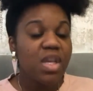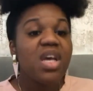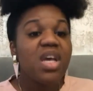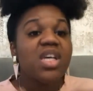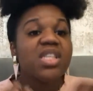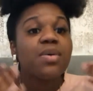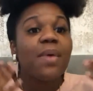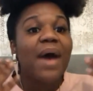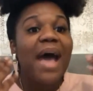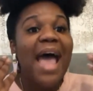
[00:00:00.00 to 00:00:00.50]

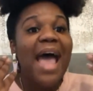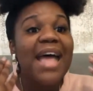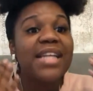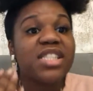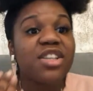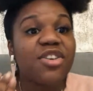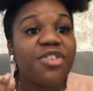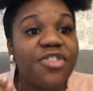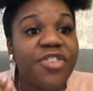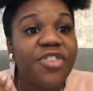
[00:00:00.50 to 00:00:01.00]
So I had
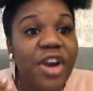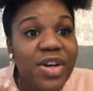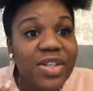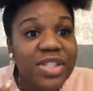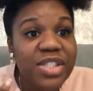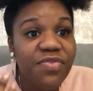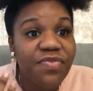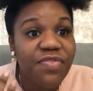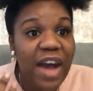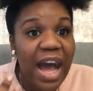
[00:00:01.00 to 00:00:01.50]
to
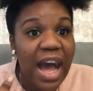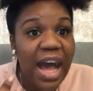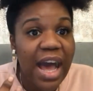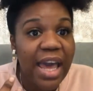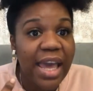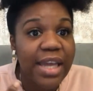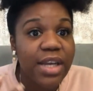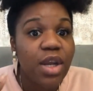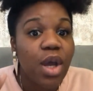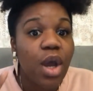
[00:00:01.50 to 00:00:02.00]
first
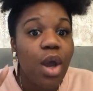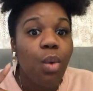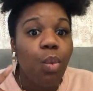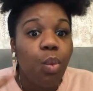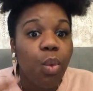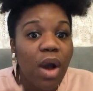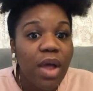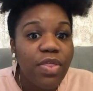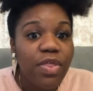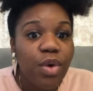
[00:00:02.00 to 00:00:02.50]
find
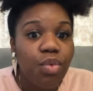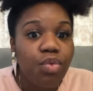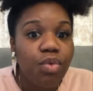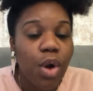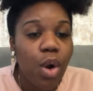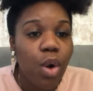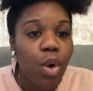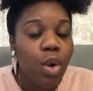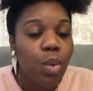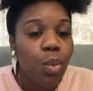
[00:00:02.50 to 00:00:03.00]
what the
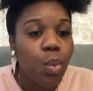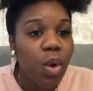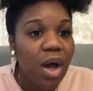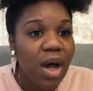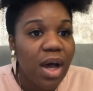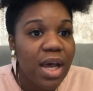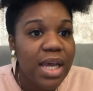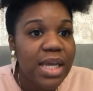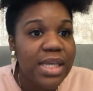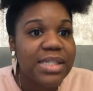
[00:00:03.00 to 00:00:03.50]
role
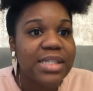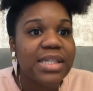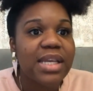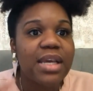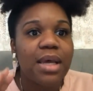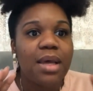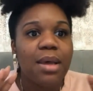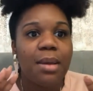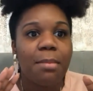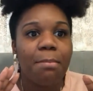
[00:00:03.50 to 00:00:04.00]
was
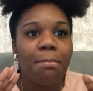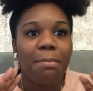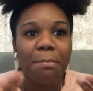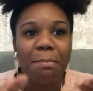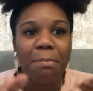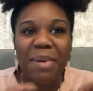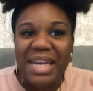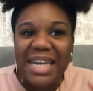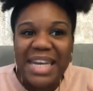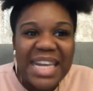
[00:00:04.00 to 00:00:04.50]

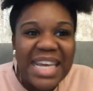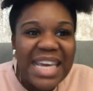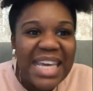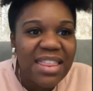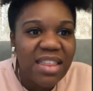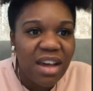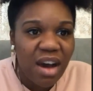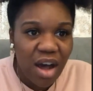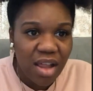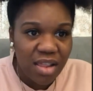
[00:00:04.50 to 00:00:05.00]

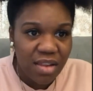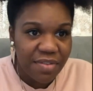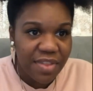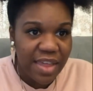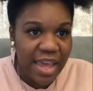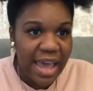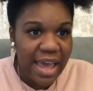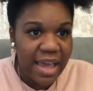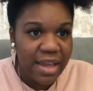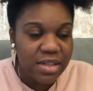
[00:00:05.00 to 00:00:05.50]
beneath all of
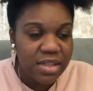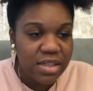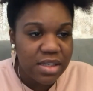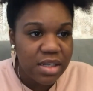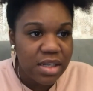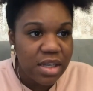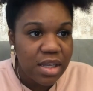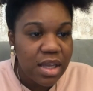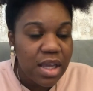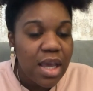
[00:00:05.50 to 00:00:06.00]
that.
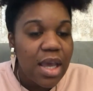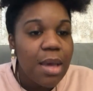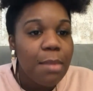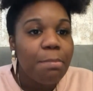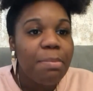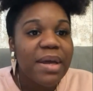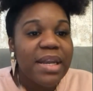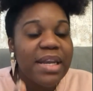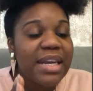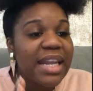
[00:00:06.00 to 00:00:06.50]

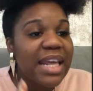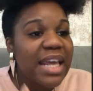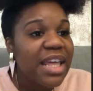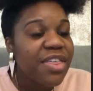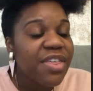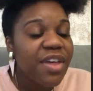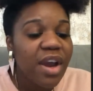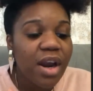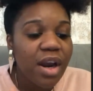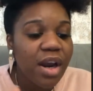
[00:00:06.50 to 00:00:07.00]

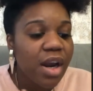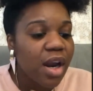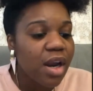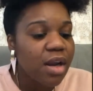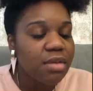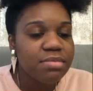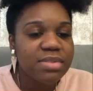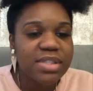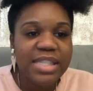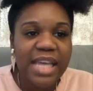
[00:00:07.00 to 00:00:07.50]
Beneath her
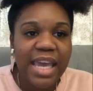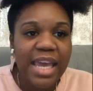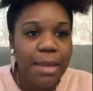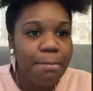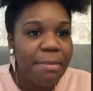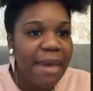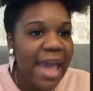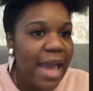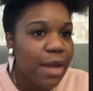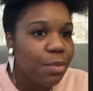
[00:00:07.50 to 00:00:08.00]

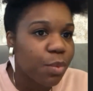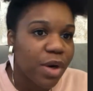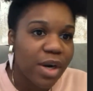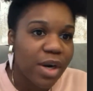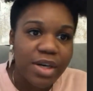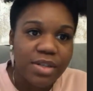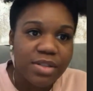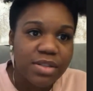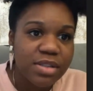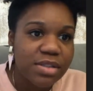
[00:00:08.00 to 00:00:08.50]
saying bad
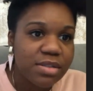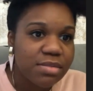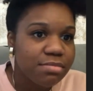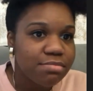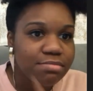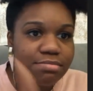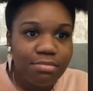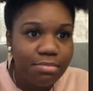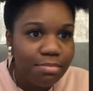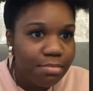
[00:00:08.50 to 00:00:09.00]
words,
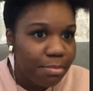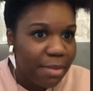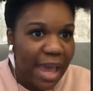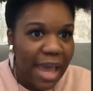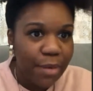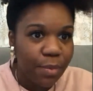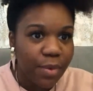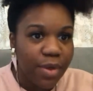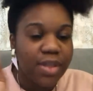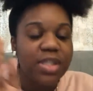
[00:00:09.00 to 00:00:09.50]

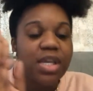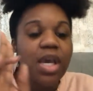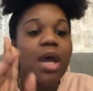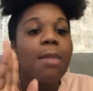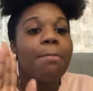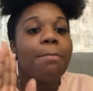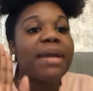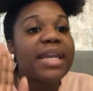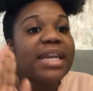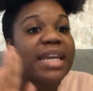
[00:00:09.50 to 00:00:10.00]
bad words.
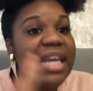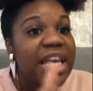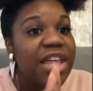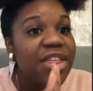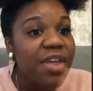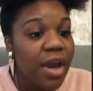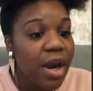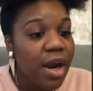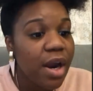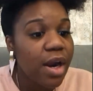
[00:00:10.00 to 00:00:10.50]

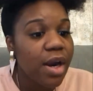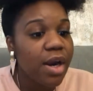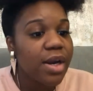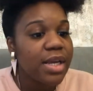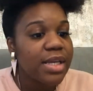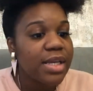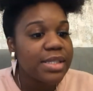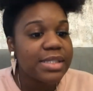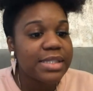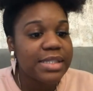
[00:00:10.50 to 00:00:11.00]
Beneath her
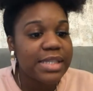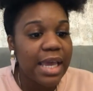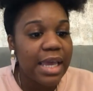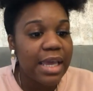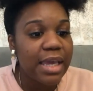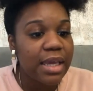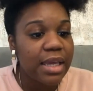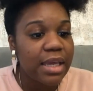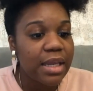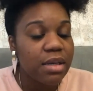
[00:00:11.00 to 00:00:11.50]

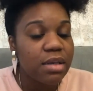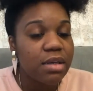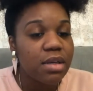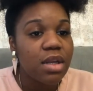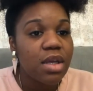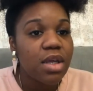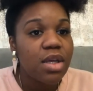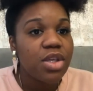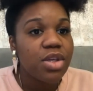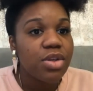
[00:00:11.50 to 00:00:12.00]
saying,
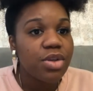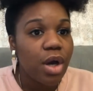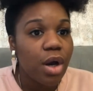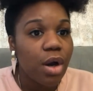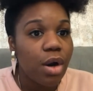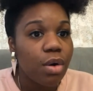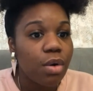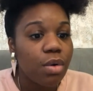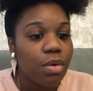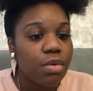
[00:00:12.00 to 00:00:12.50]
you
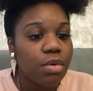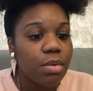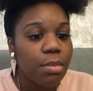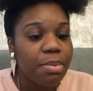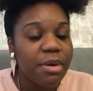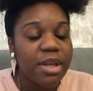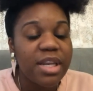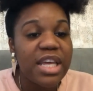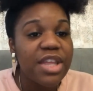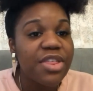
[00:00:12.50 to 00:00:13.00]
know,
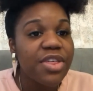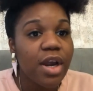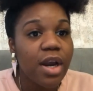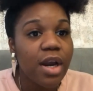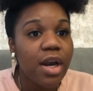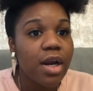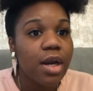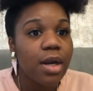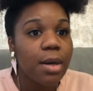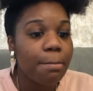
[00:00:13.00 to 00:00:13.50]
beneath
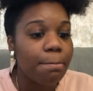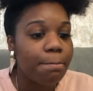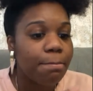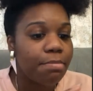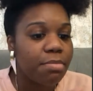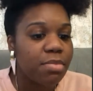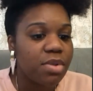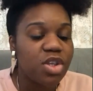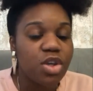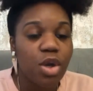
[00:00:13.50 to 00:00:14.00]
her,
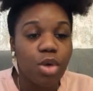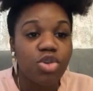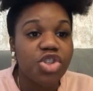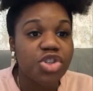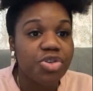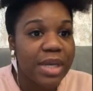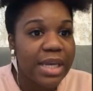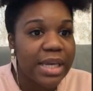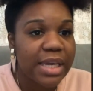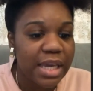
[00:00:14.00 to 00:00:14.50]
you know,
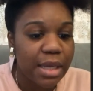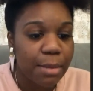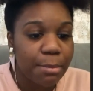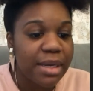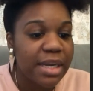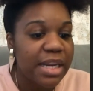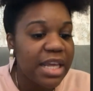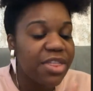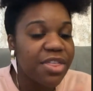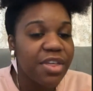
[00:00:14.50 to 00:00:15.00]
drinking,
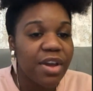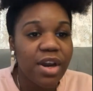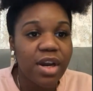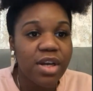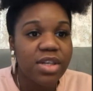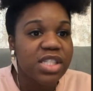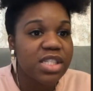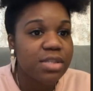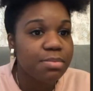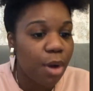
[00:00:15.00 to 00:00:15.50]
beneath
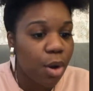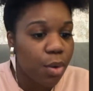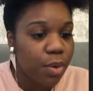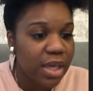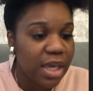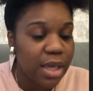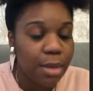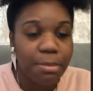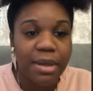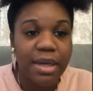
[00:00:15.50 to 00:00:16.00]
her
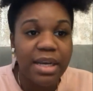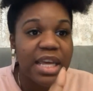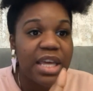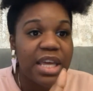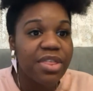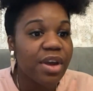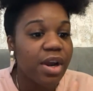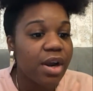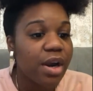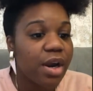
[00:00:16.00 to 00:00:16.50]
smoking,
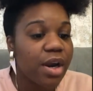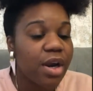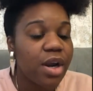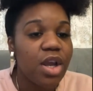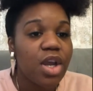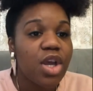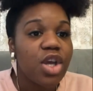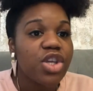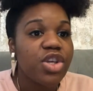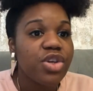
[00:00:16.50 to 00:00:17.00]
beneath her,
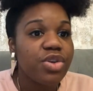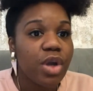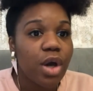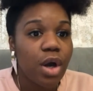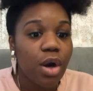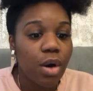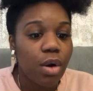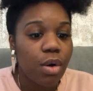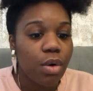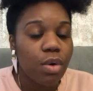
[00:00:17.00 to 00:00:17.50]
you
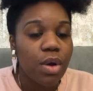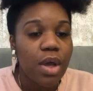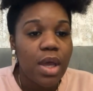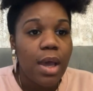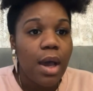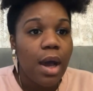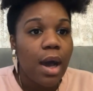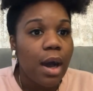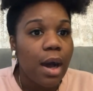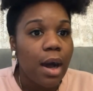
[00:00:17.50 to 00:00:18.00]
know,
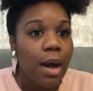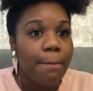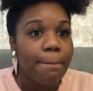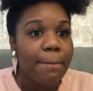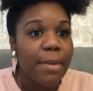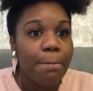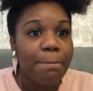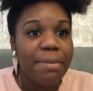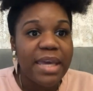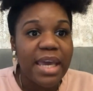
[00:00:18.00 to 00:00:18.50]

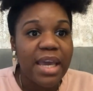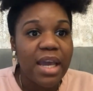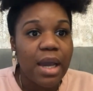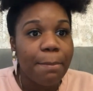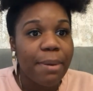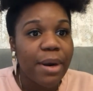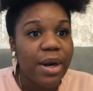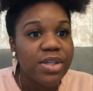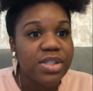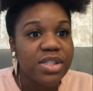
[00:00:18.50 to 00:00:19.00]
um, being a
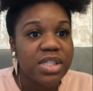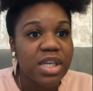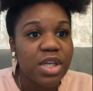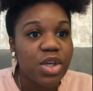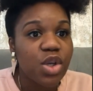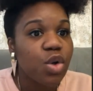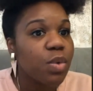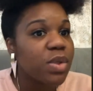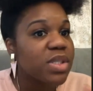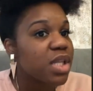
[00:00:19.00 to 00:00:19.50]

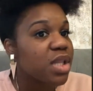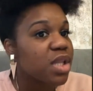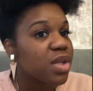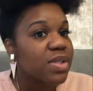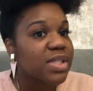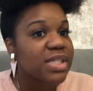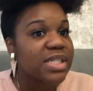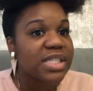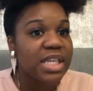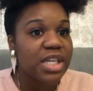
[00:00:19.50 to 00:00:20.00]
person who was a
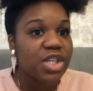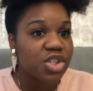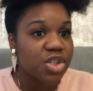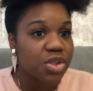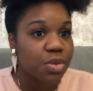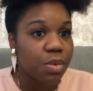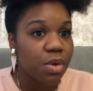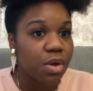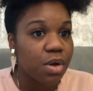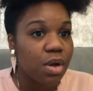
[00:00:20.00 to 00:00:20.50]
little
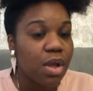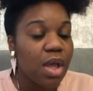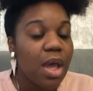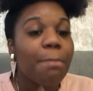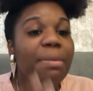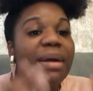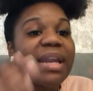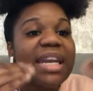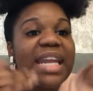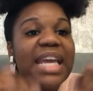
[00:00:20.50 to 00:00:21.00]
sensual.
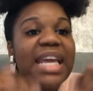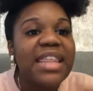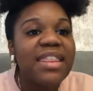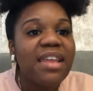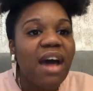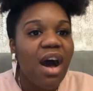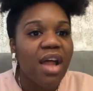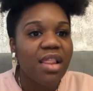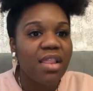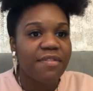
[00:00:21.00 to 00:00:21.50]
Beneath
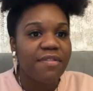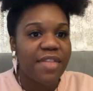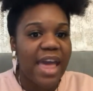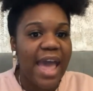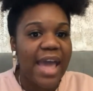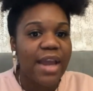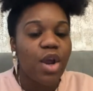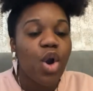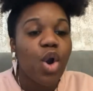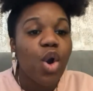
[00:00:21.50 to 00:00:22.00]
all of
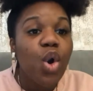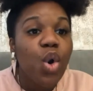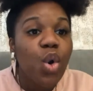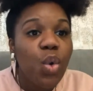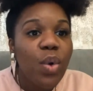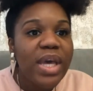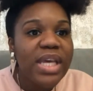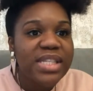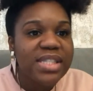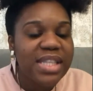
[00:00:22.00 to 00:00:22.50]
that,
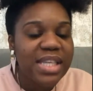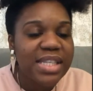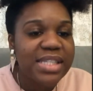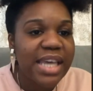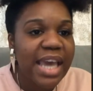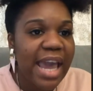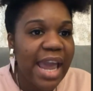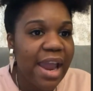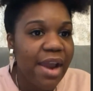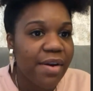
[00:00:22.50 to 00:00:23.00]
who is this
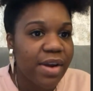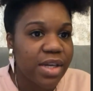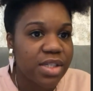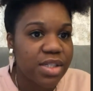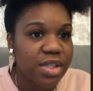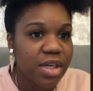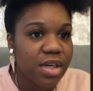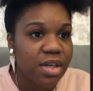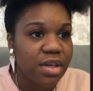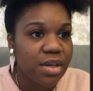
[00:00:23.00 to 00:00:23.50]

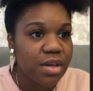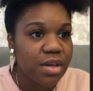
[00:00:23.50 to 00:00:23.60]
character?